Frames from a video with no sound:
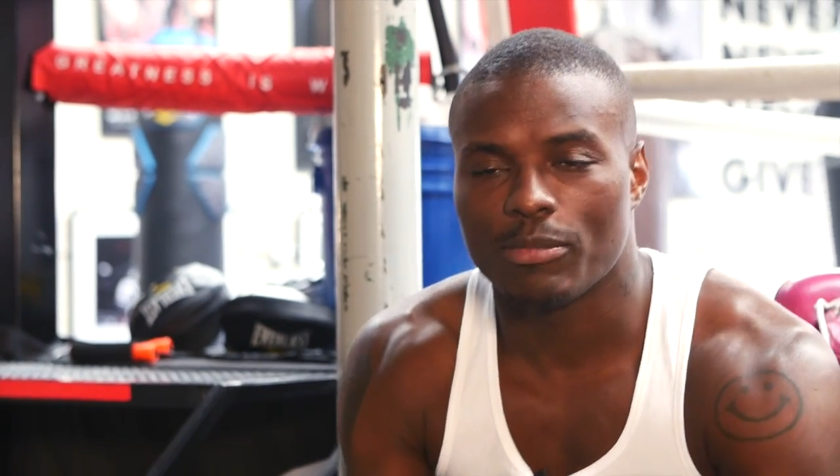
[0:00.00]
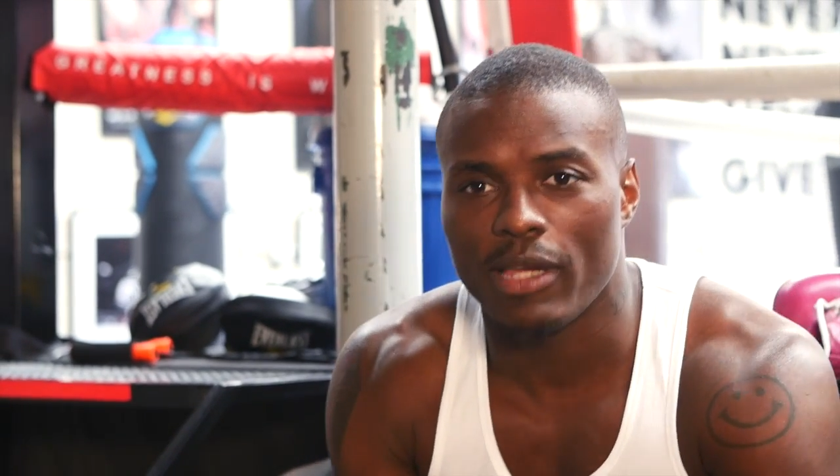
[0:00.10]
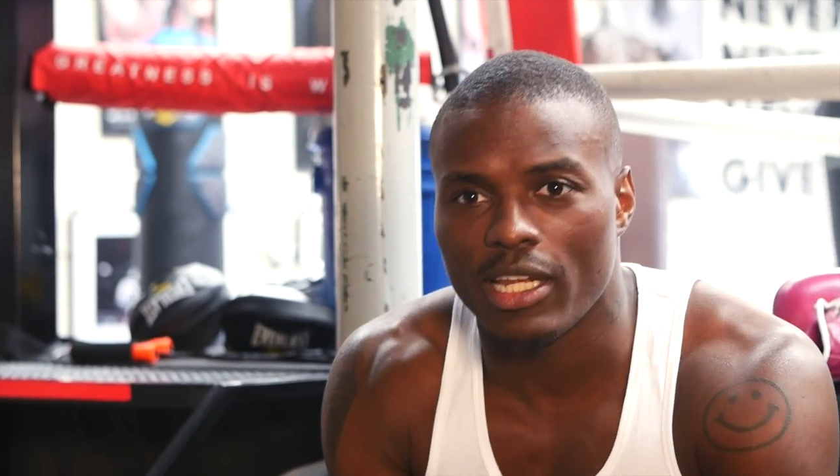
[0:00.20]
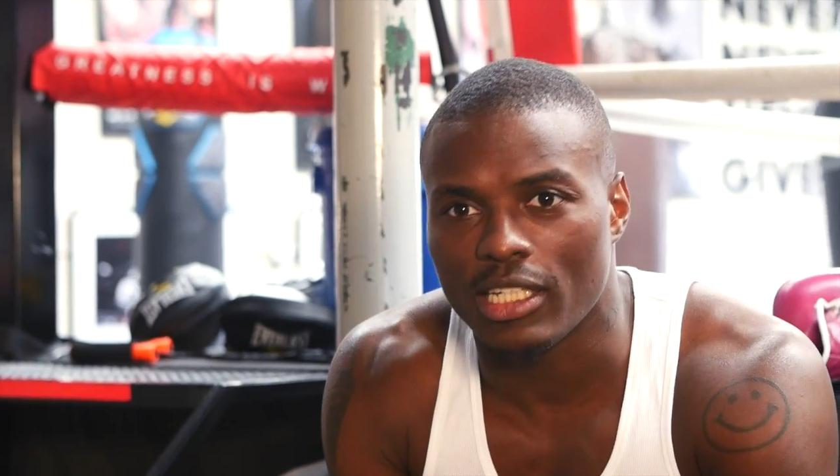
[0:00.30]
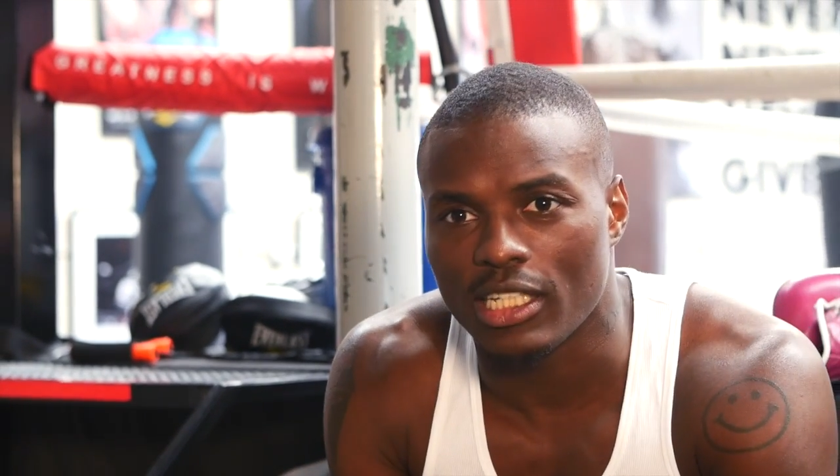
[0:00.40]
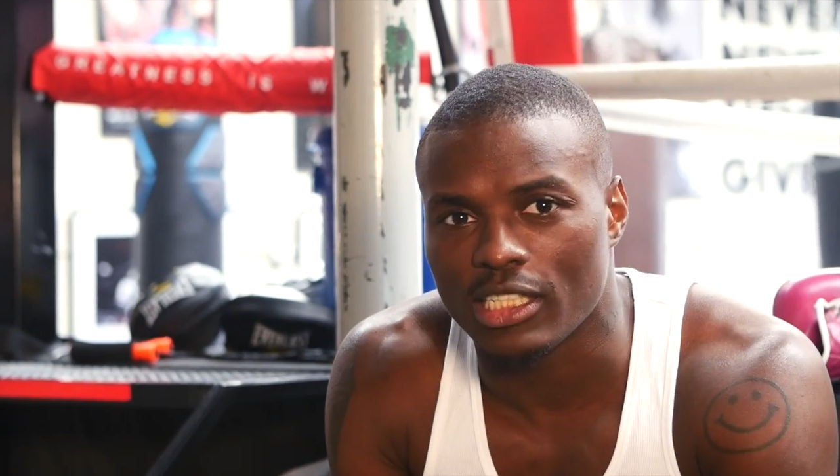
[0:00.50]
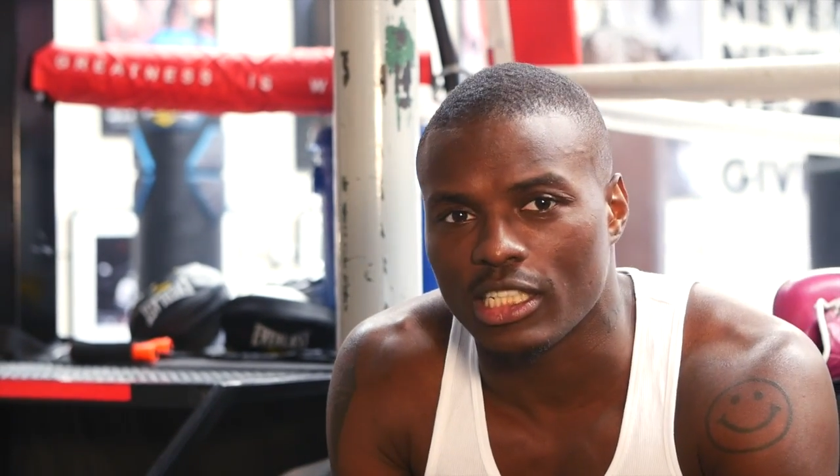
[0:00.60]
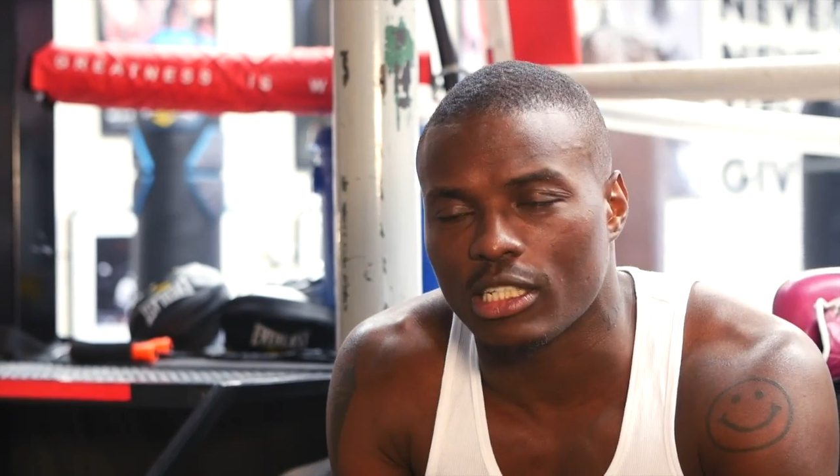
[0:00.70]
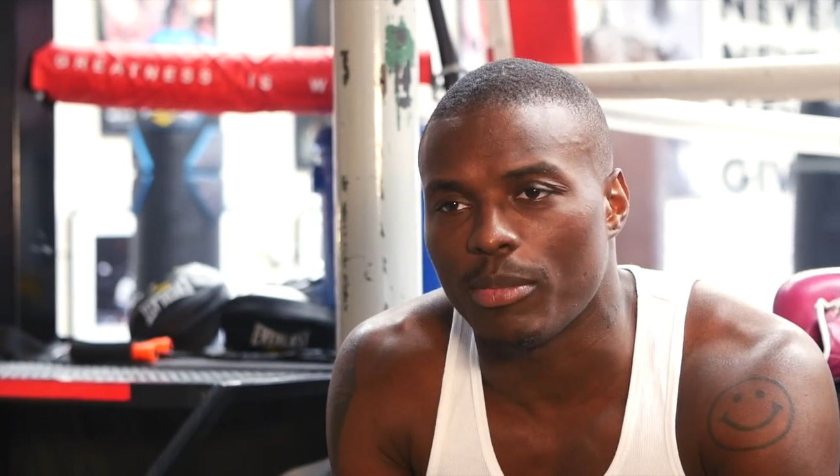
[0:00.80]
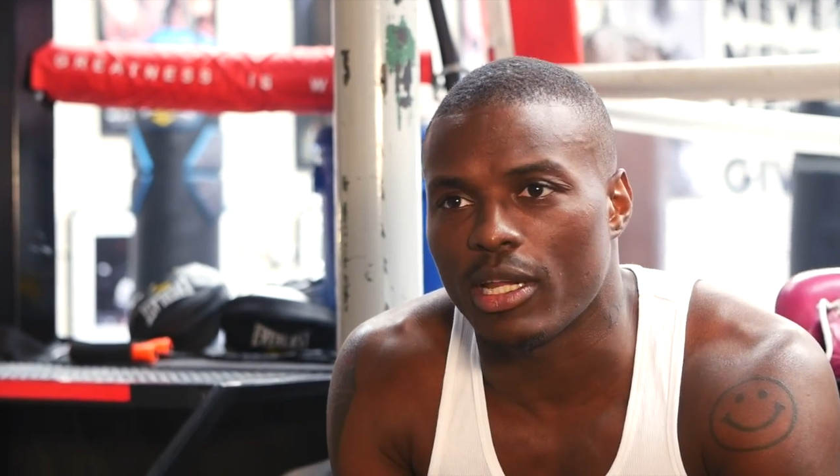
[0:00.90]
been, it's
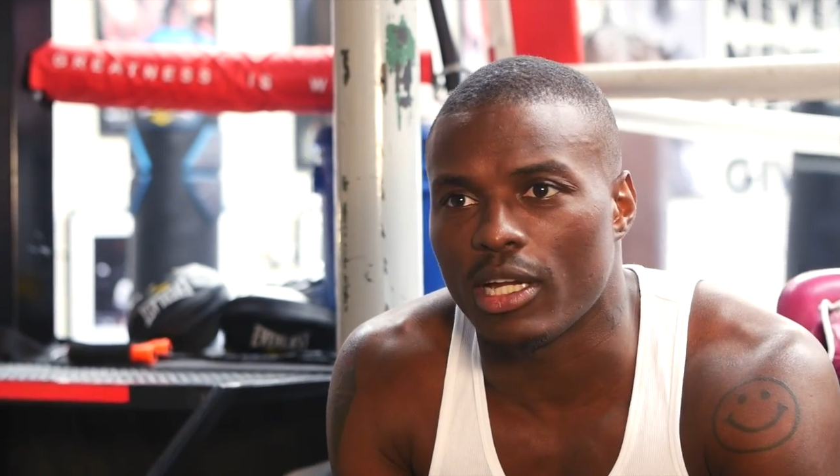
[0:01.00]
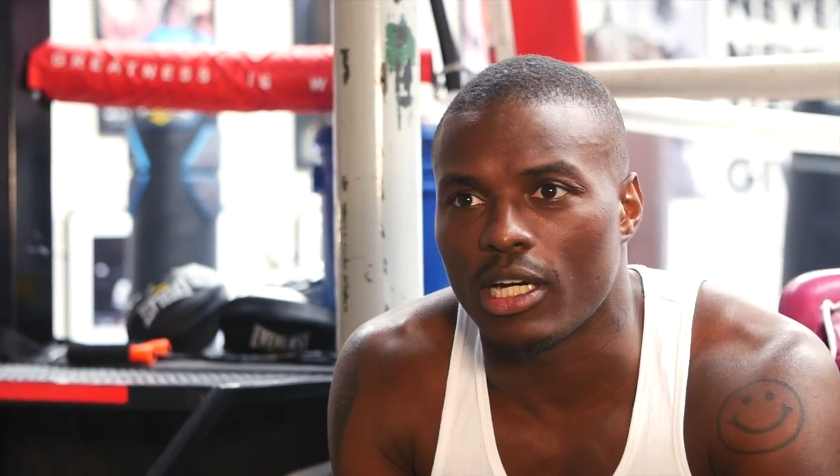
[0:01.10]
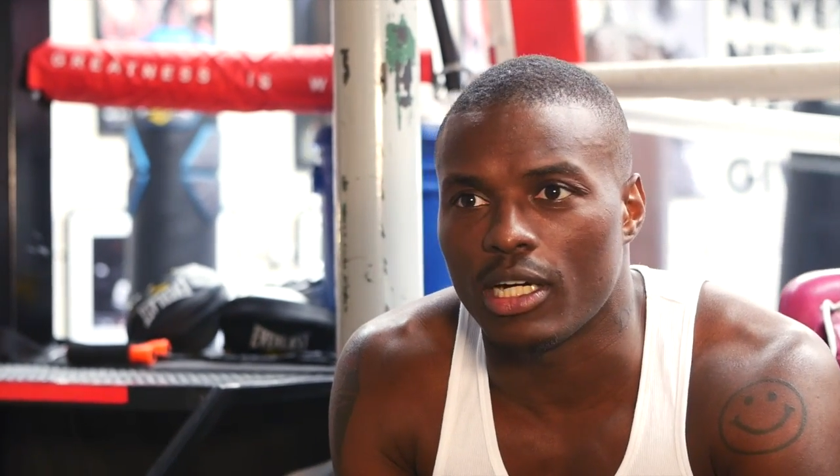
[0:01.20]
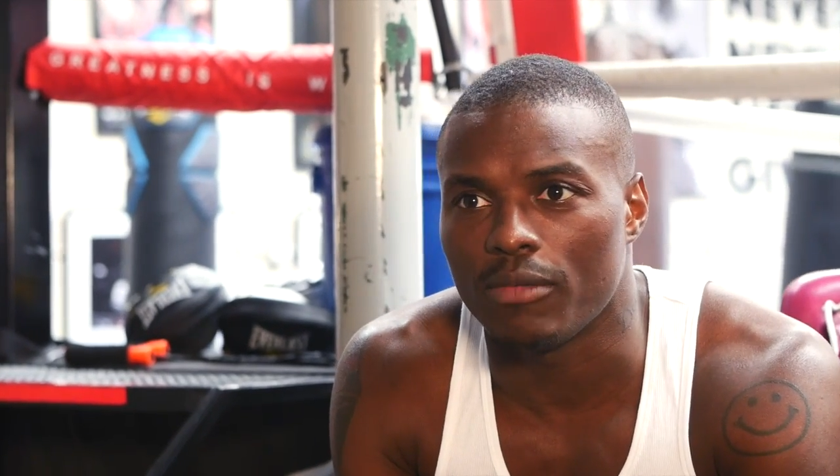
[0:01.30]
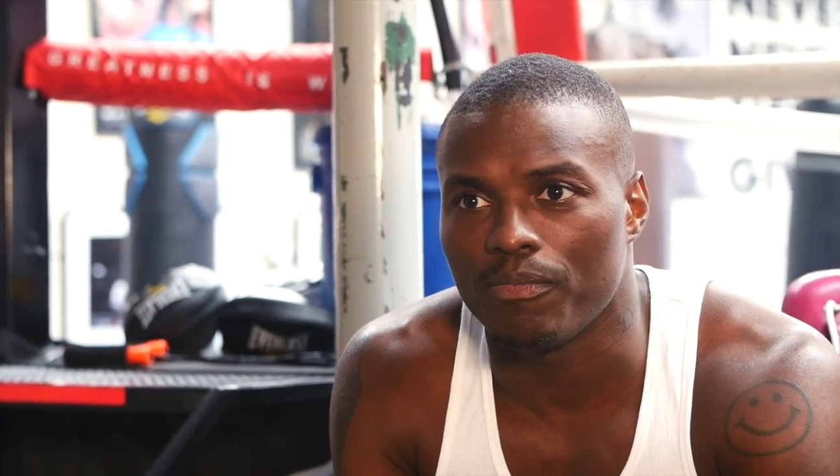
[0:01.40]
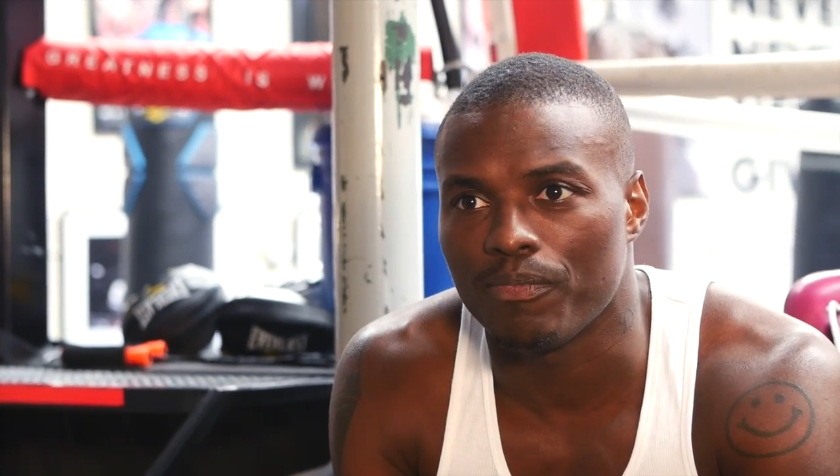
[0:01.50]
just been a,